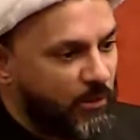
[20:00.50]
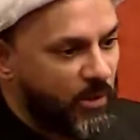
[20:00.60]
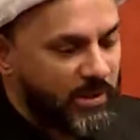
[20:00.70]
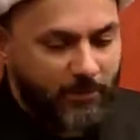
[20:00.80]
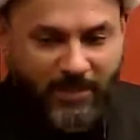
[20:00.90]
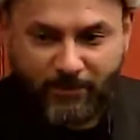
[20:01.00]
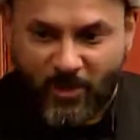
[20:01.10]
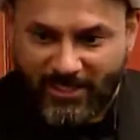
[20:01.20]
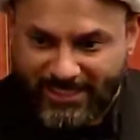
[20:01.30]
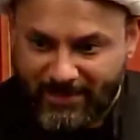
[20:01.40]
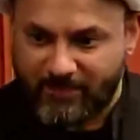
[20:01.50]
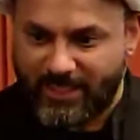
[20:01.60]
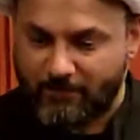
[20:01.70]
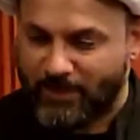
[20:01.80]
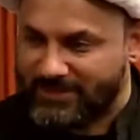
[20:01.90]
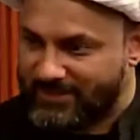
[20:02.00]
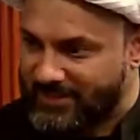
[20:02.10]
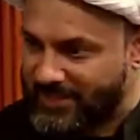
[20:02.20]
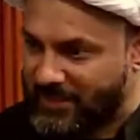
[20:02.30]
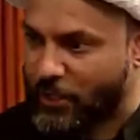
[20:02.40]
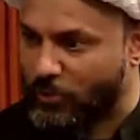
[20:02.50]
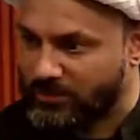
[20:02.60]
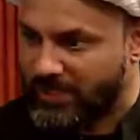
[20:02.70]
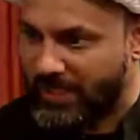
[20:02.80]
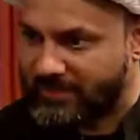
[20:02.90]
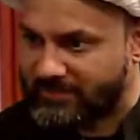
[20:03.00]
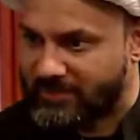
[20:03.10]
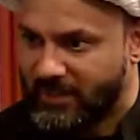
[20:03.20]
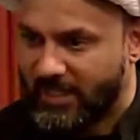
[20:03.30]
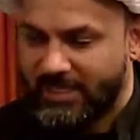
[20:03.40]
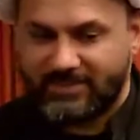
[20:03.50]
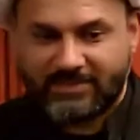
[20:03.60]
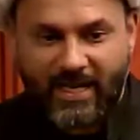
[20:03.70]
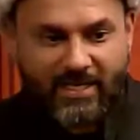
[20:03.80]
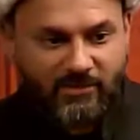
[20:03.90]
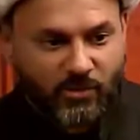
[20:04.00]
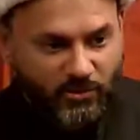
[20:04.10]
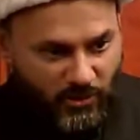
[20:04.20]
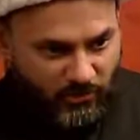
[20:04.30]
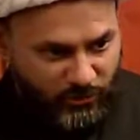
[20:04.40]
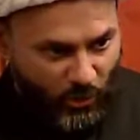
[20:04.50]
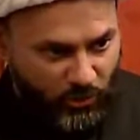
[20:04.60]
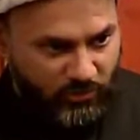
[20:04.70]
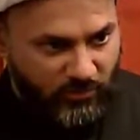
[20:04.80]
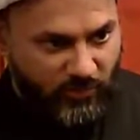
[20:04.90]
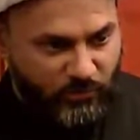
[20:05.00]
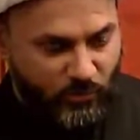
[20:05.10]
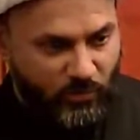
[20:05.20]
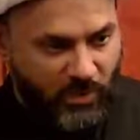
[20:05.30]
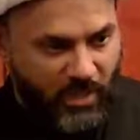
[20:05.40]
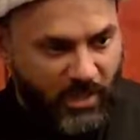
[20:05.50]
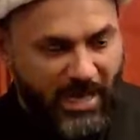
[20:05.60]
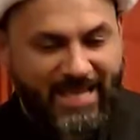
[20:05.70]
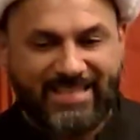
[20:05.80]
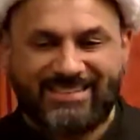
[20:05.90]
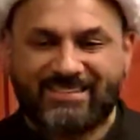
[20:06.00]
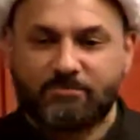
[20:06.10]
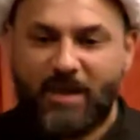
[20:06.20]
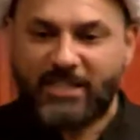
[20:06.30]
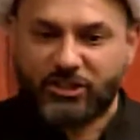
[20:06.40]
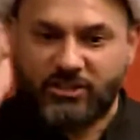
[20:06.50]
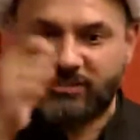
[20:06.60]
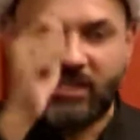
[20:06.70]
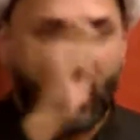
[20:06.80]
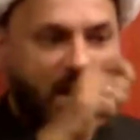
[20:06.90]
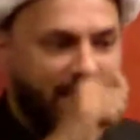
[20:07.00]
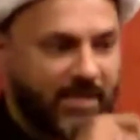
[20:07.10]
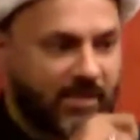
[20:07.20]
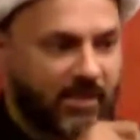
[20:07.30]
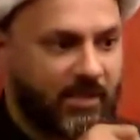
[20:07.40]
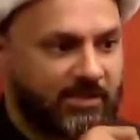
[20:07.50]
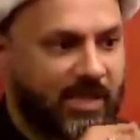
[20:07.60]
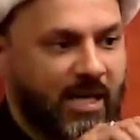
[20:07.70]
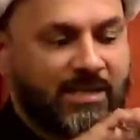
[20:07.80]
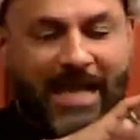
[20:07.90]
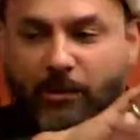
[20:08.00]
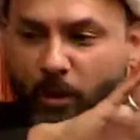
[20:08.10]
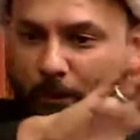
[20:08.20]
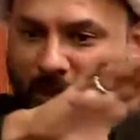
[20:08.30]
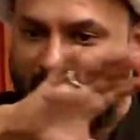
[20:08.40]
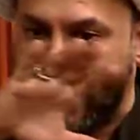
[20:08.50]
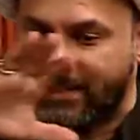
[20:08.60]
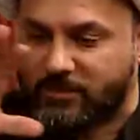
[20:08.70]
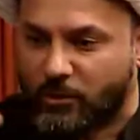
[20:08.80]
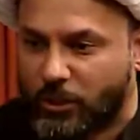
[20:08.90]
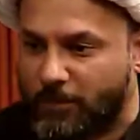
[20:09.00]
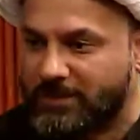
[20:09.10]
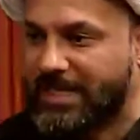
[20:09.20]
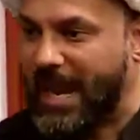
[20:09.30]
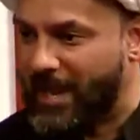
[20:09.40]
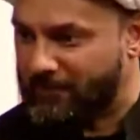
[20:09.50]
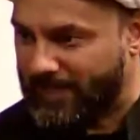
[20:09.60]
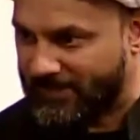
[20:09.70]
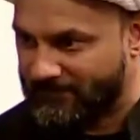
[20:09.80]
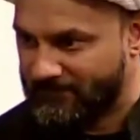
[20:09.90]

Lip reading: what Nabi Ibrahim did, but in another context. He stands on the shoulders of Rasulullah and he smashes the idols that were placed on top of the Kaaba.